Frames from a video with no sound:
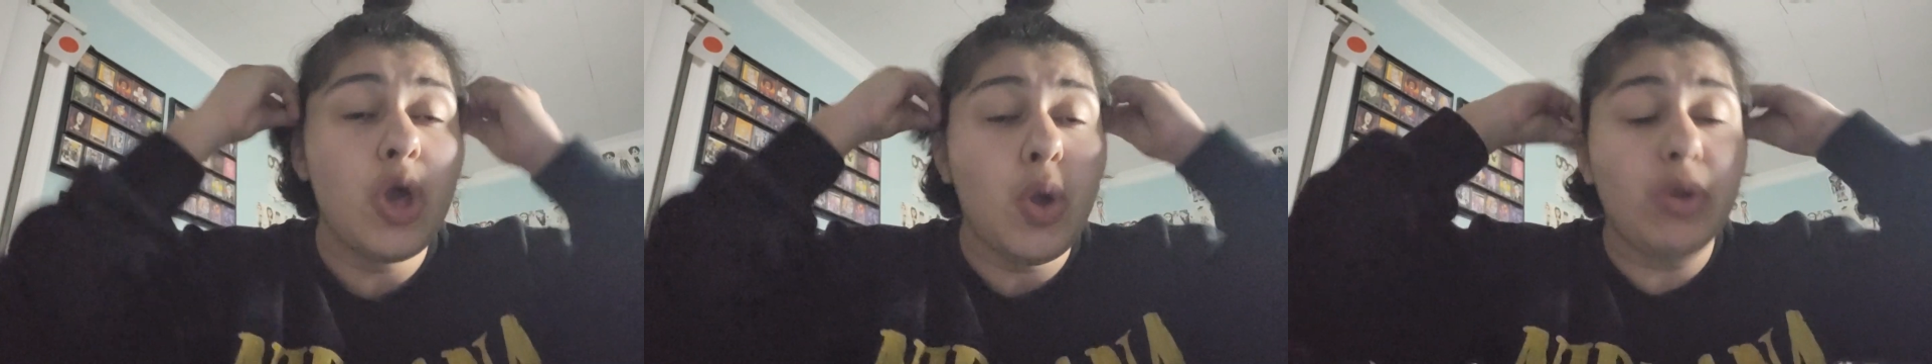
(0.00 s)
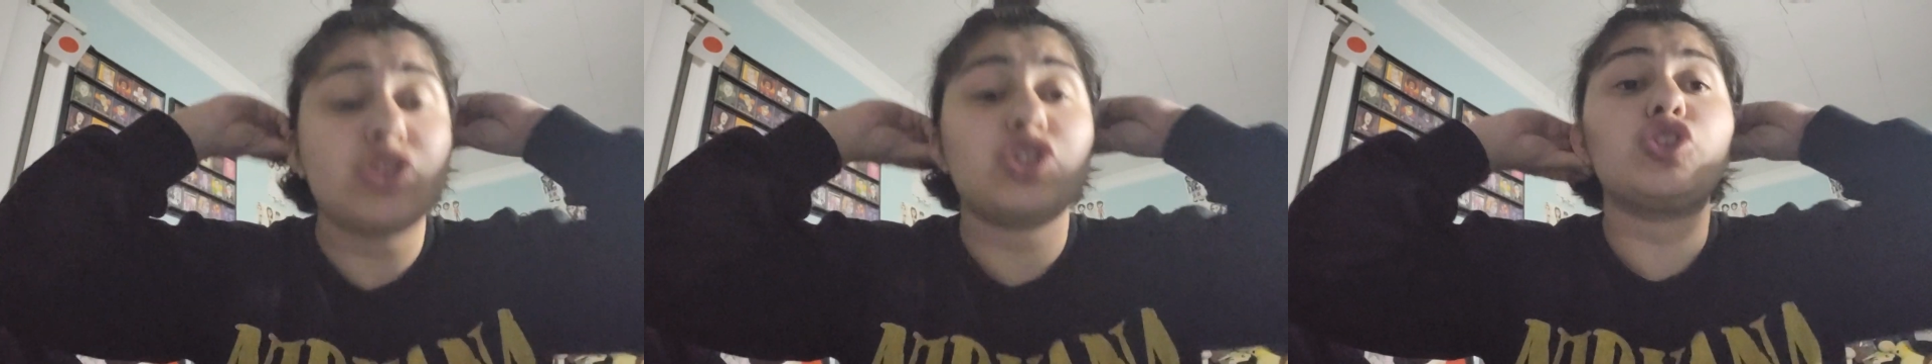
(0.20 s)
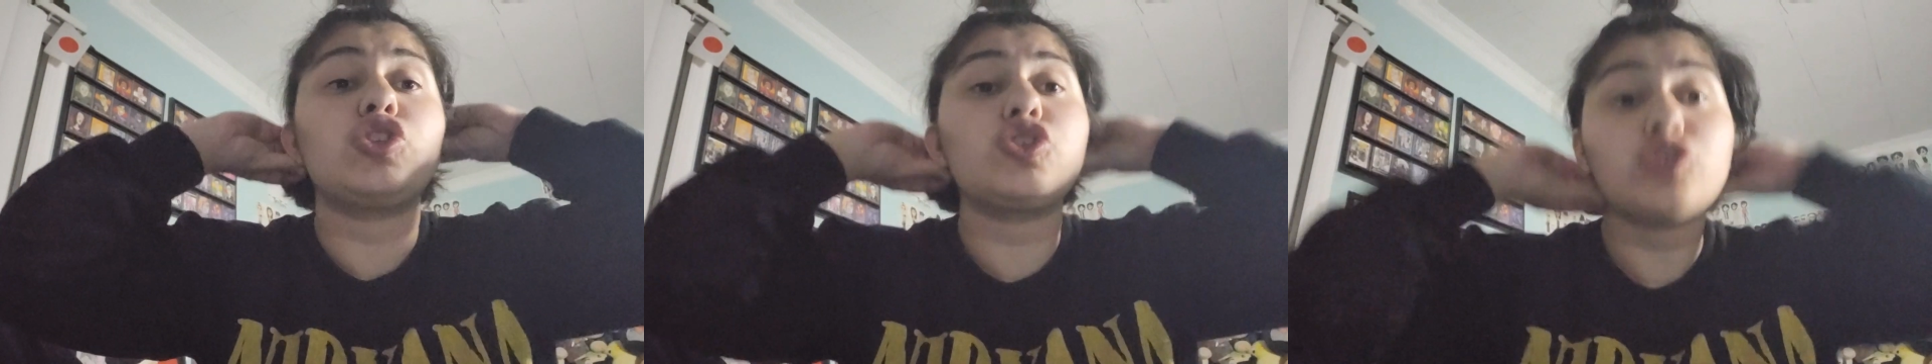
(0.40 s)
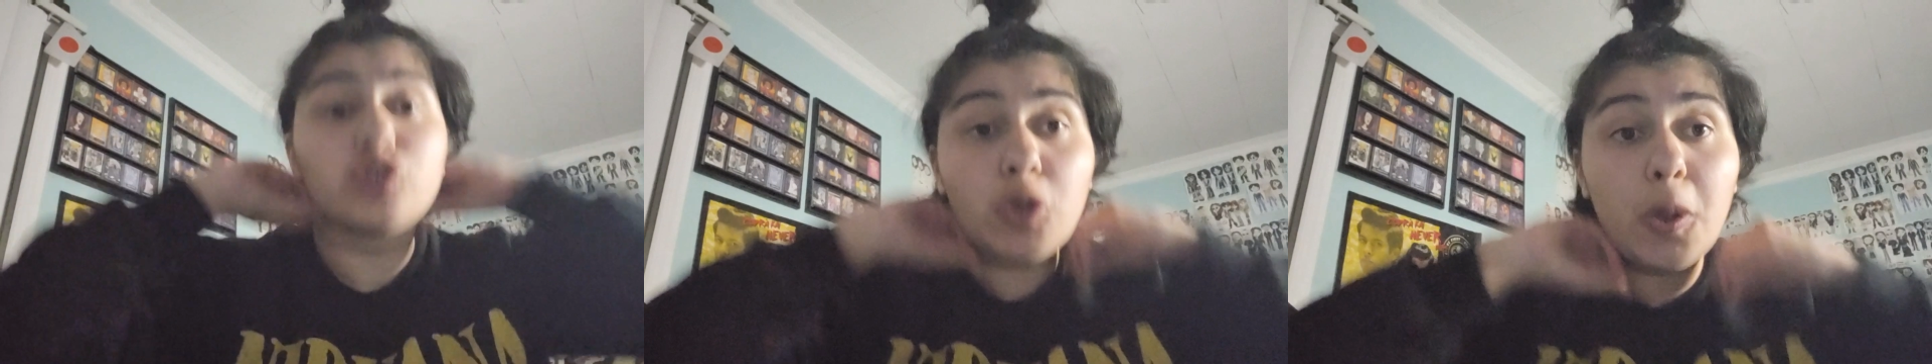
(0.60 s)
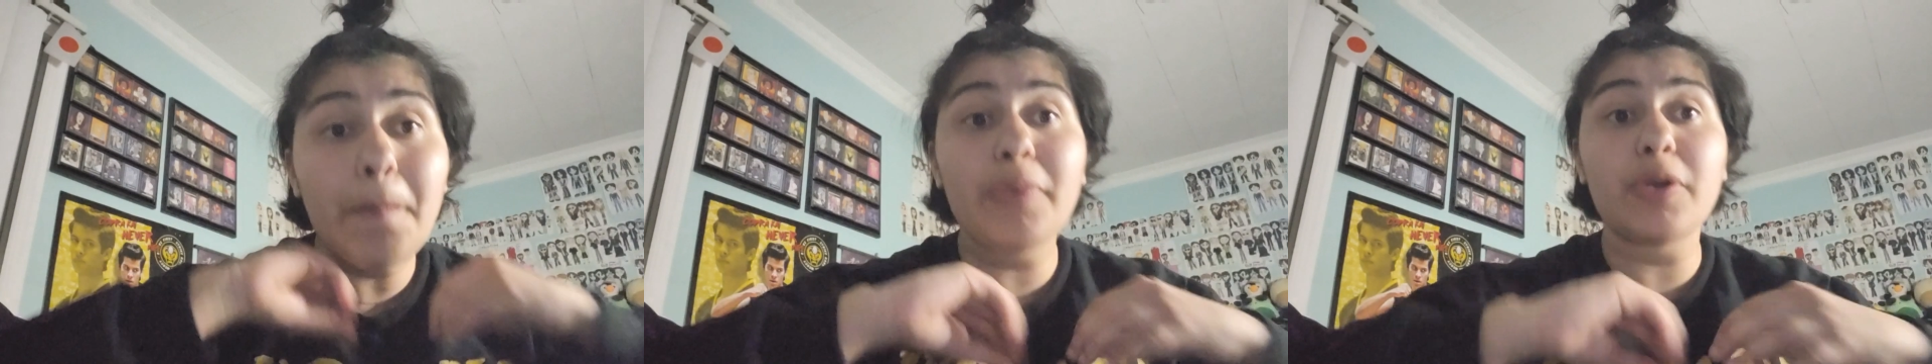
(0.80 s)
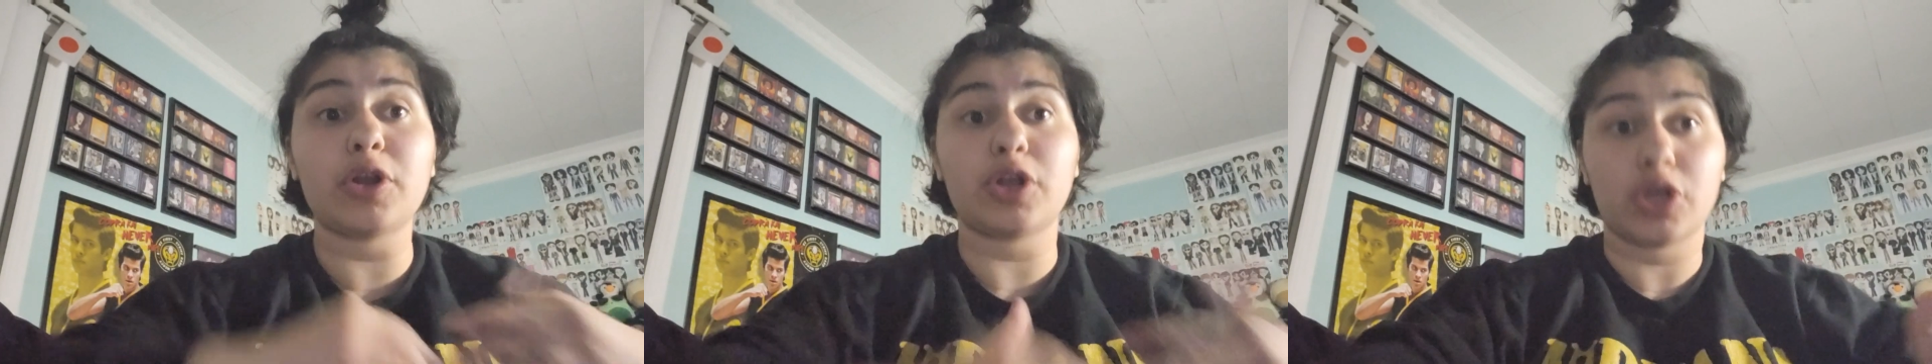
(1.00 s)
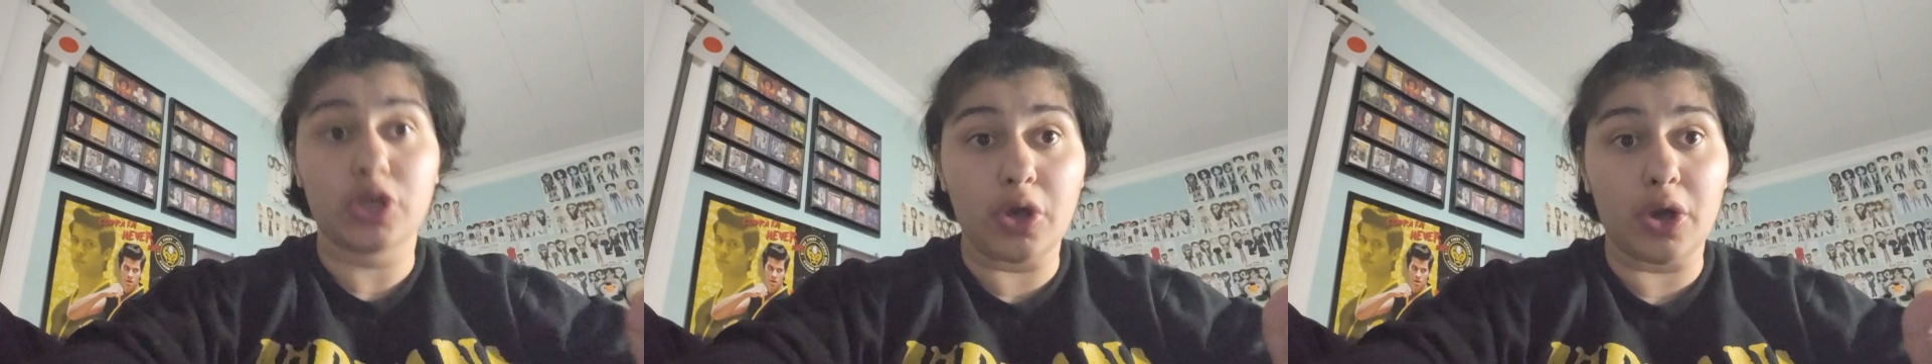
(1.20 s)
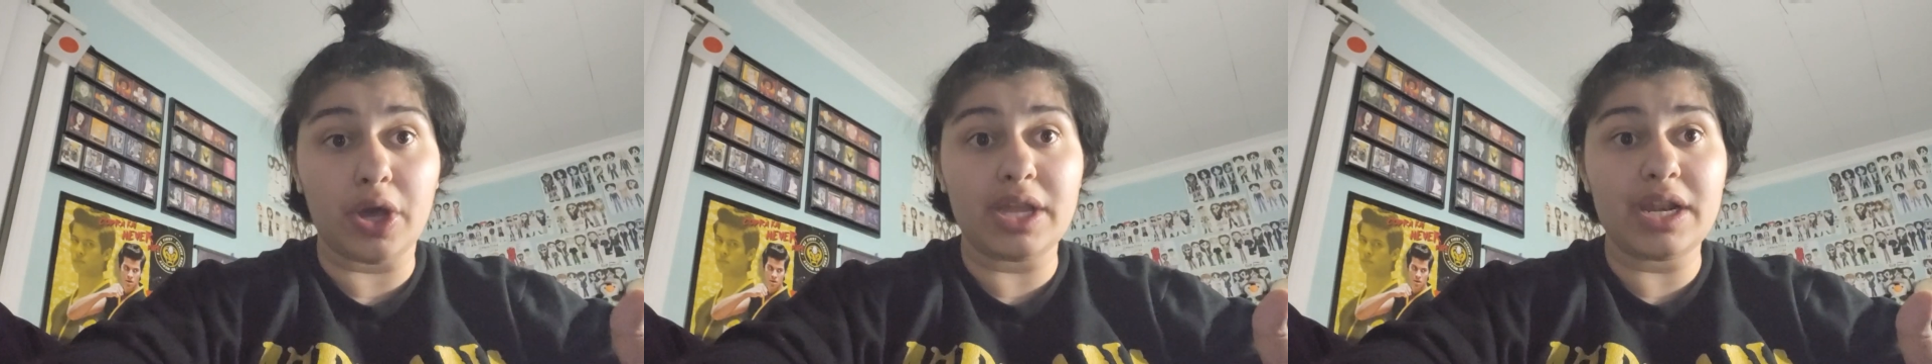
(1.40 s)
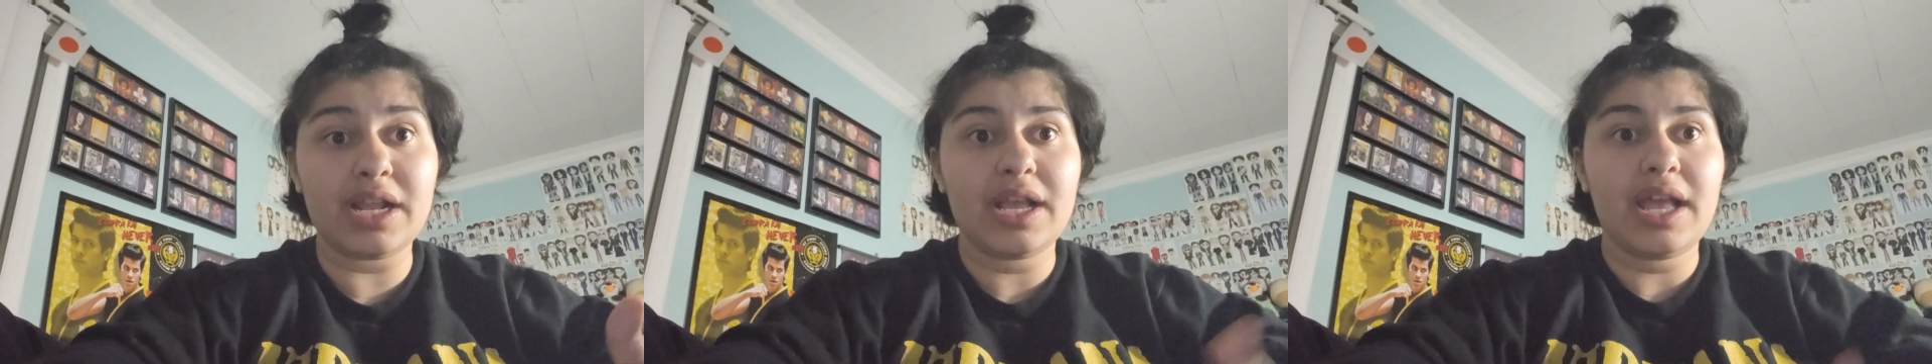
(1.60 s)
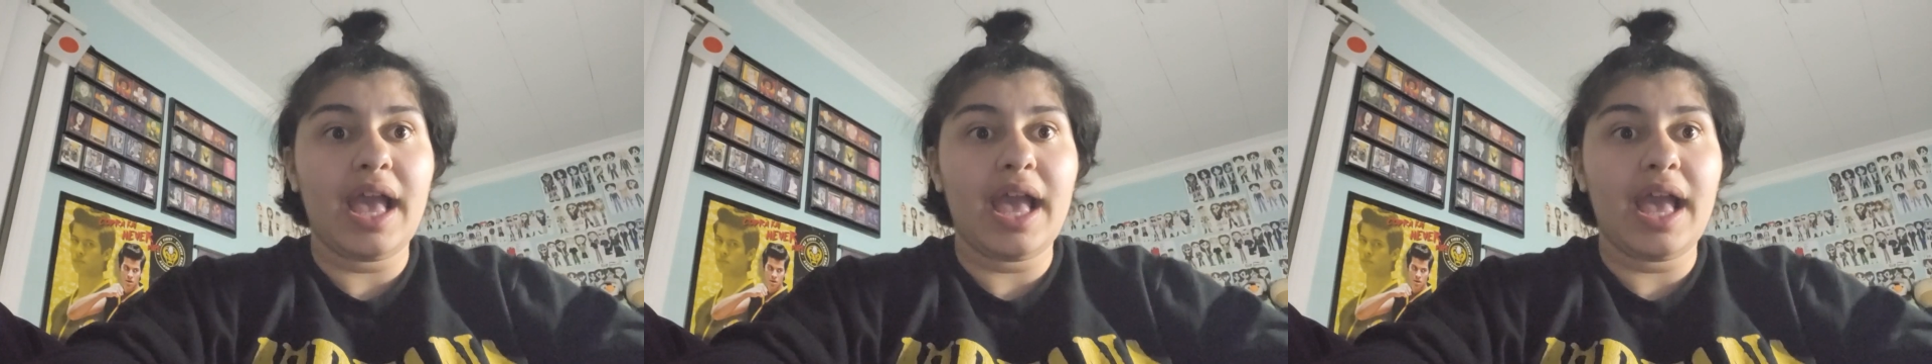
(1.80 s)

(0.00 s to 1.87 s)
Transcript: was super good.